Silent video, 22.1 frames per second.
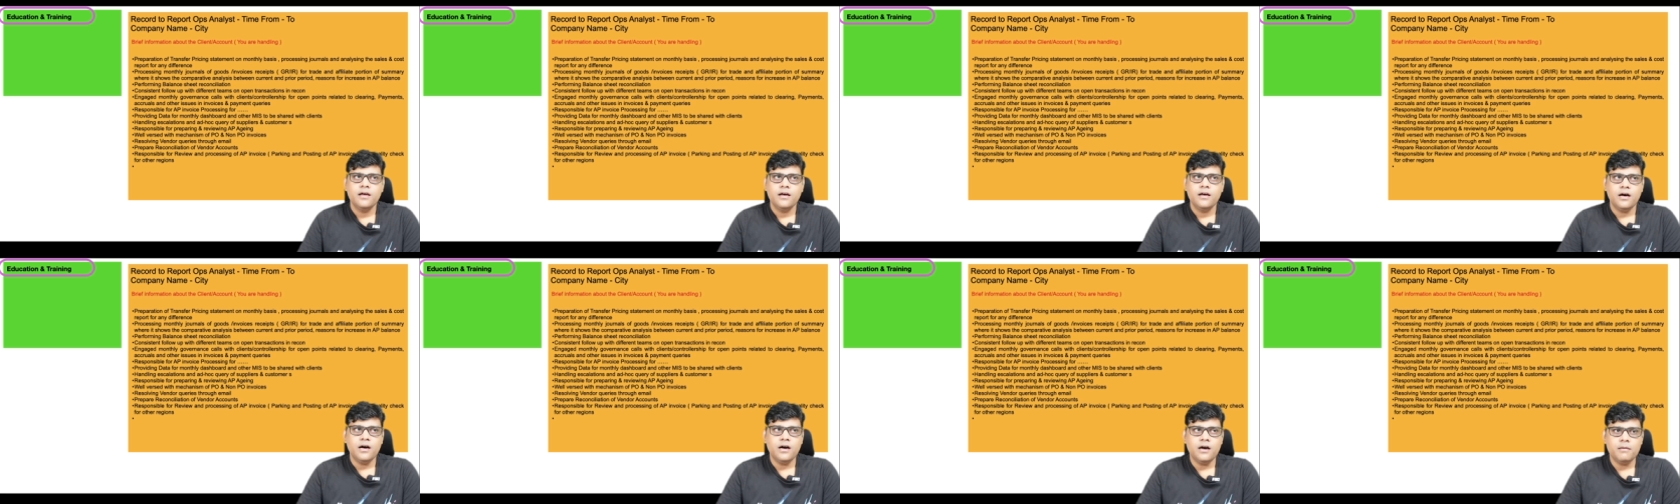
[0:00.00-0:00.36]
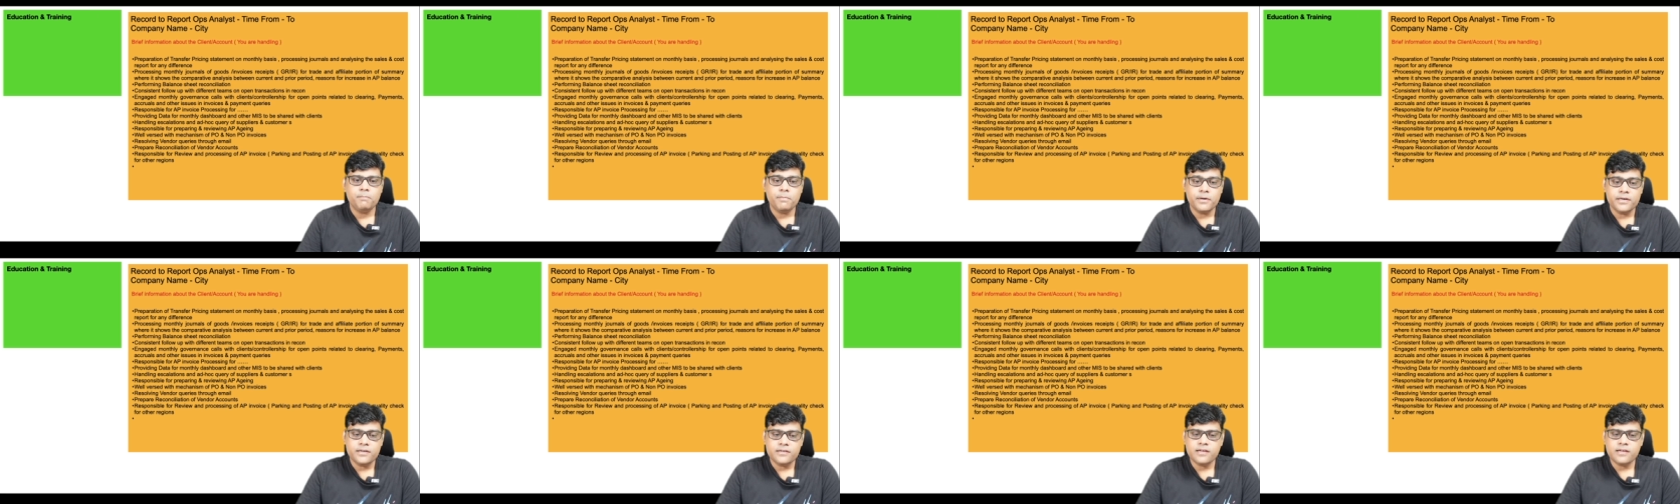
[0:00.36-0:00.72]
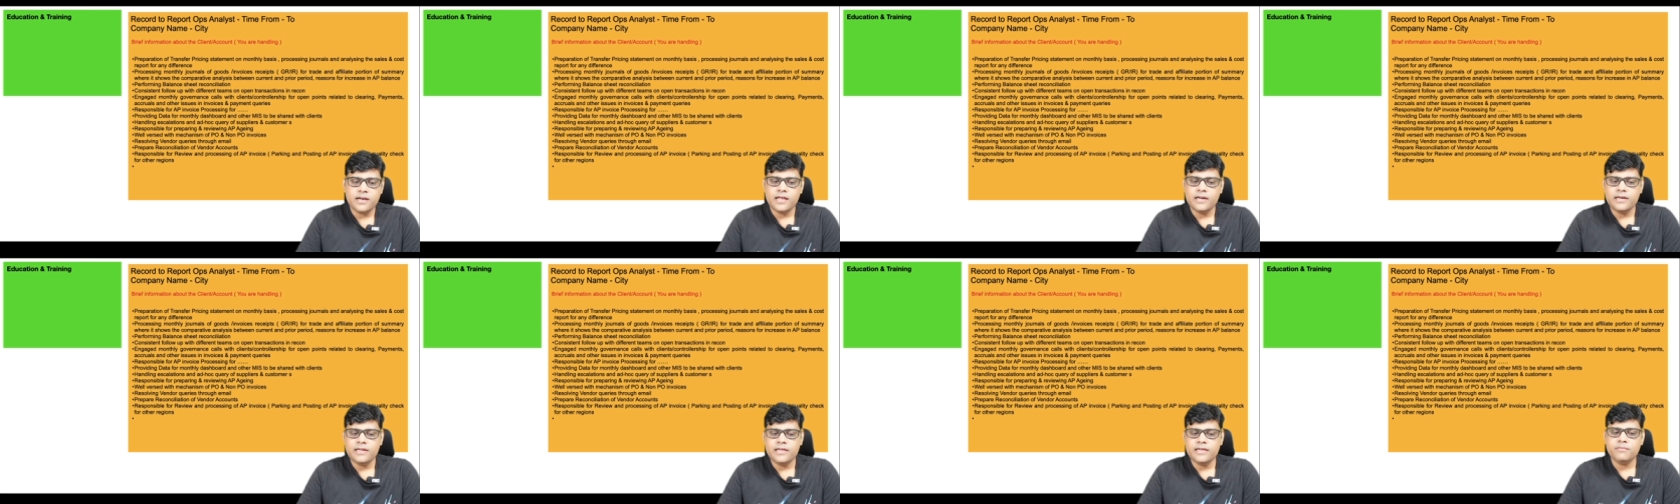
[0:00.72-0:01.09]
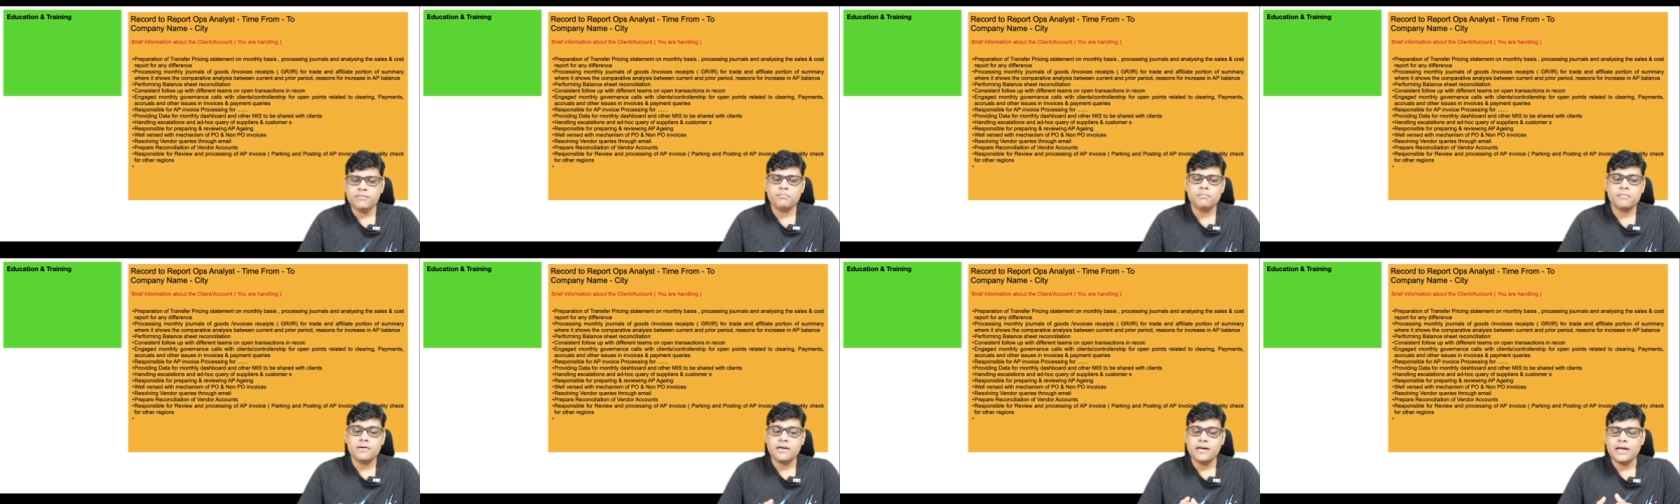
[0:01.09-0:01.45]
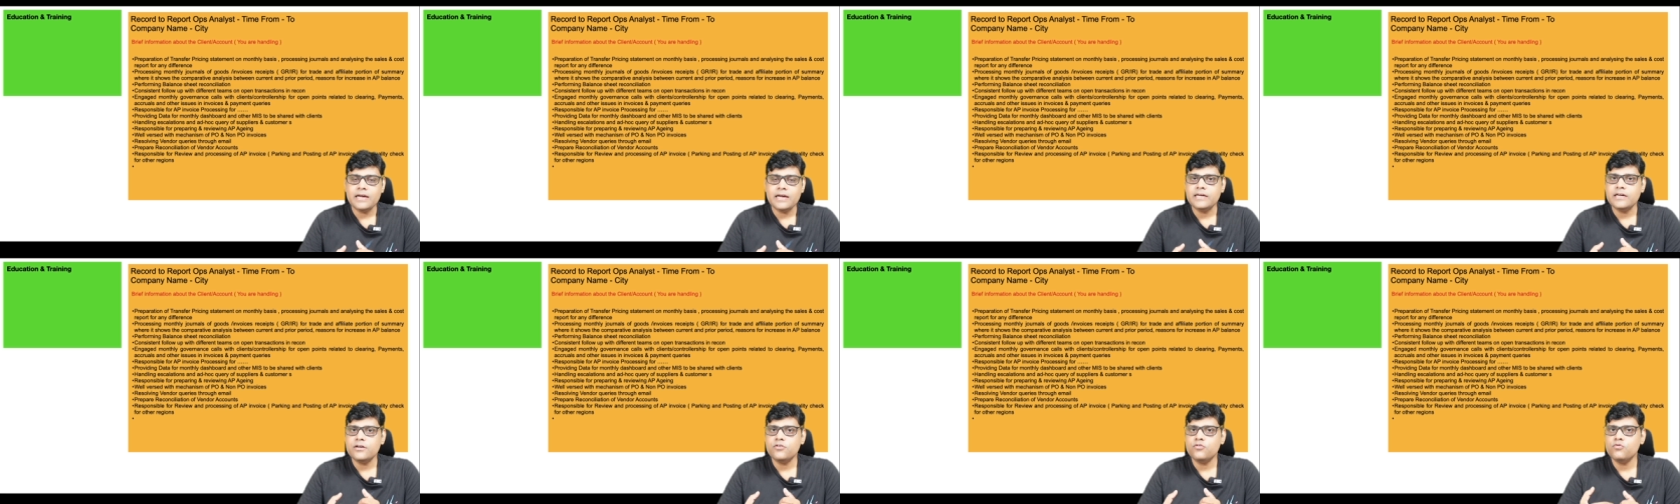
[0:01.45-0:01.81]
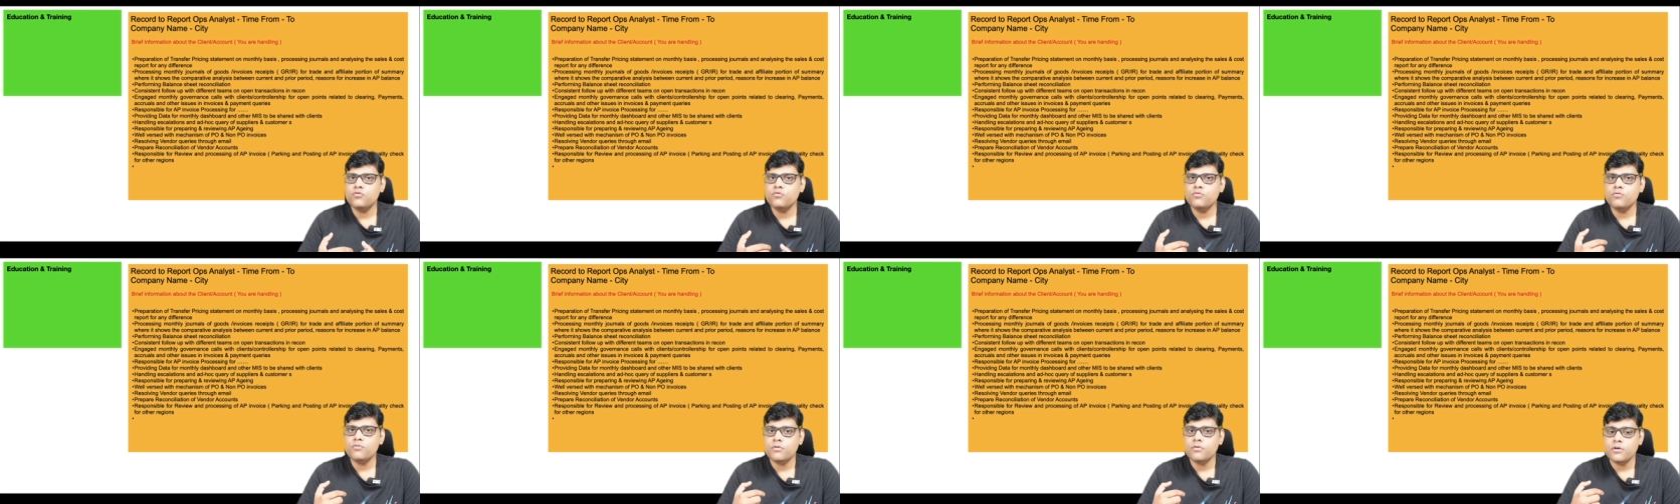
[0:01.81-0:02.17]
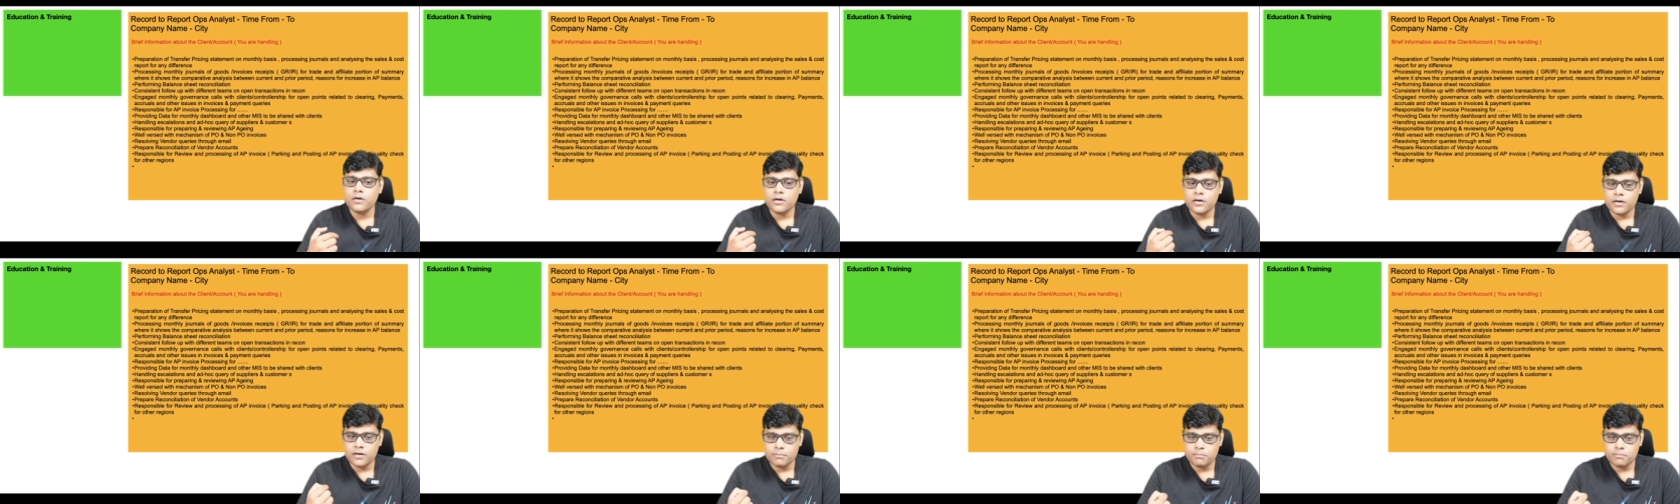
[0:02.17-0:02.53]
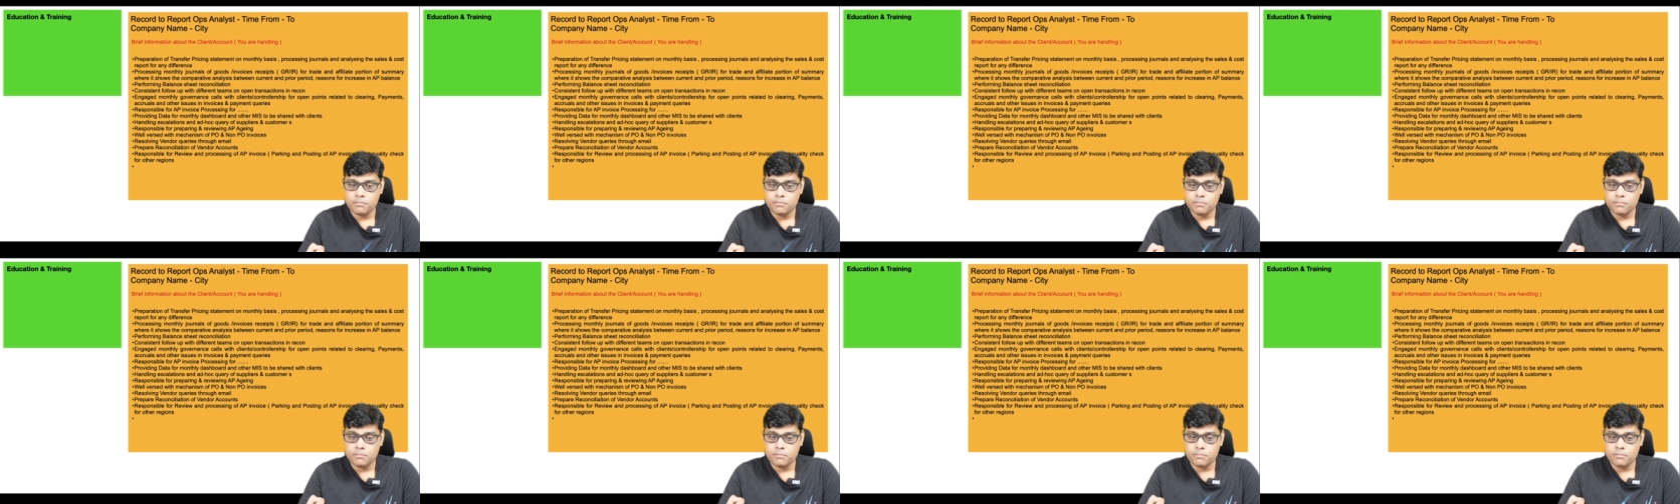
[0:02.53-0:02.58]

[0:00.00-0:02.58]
uh, particularly related to uh,